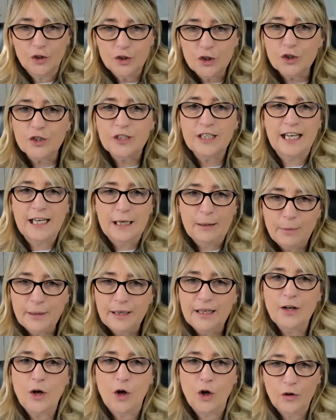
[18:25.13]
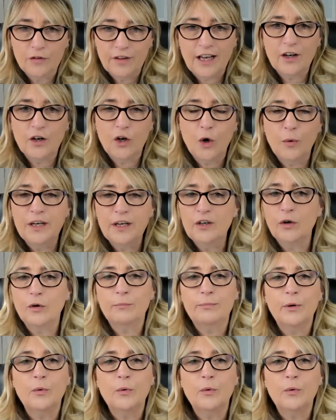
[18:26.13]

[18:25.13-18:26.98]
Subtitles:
just keeping all that going up